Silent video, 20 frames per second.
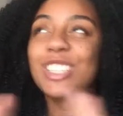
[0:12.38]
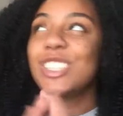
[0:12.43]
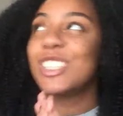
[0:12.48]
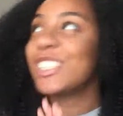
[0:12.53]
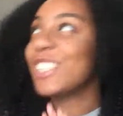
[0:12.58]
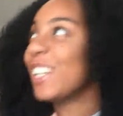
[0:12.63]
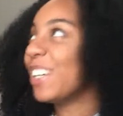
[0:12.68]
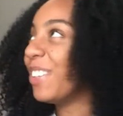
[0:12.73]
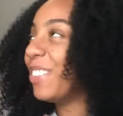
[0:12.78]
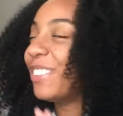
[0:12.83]

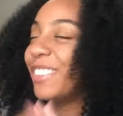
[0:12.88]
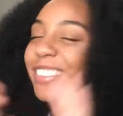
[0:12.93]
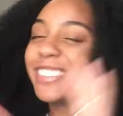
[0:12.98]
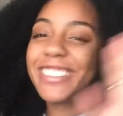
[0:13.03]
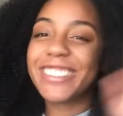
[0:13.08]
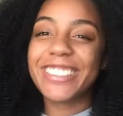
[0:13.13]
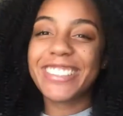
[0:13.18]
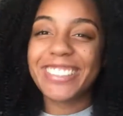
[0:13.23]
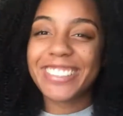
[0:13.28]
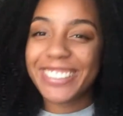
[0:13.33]
So,
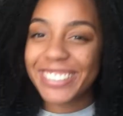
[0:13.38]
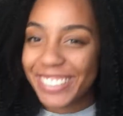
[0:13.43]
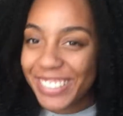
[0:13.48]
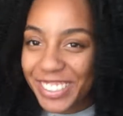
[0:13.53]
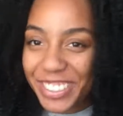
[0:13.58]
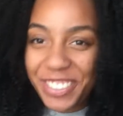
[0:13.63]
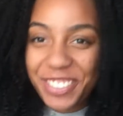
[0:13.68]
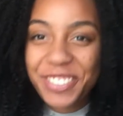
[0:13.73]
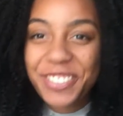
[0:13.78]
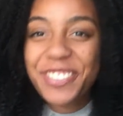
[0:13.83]

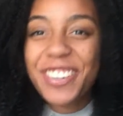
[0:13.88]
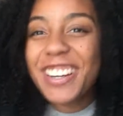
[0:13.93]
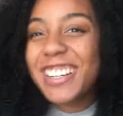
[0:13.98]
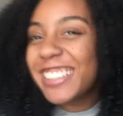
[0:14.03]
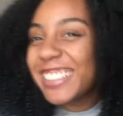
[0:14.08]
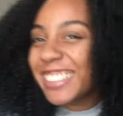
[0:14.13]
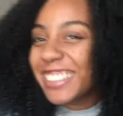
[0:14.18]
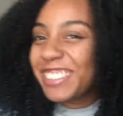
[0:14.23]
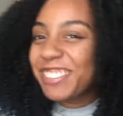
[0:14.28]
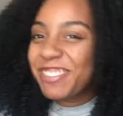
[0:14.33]

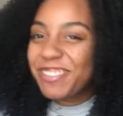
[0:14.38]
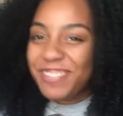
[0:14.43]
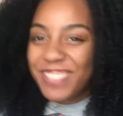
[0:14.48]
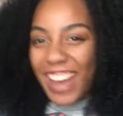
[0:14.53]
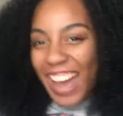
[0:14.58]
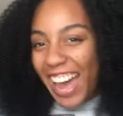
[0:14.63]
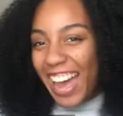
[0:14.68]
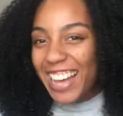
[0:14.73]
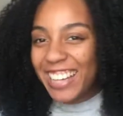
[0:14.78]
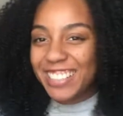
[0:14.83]
welcome
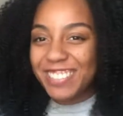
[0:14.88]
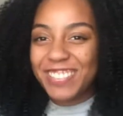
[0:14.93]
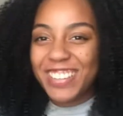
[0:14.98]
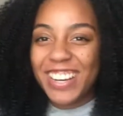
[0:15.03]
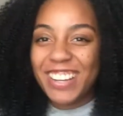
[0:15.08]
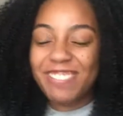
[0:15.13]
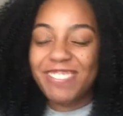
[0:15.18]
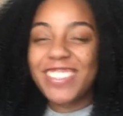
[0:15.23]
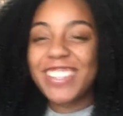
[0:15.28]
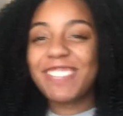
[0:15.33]
back, my
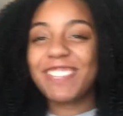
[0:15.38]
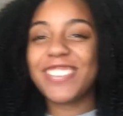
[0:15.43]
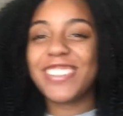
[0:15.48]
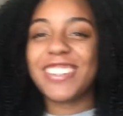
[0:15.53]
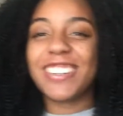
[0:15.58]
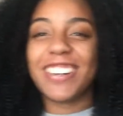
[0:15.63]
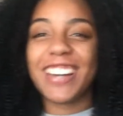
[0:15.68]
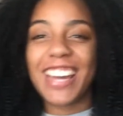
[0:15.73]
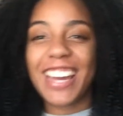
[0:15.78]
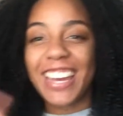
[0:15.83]
people.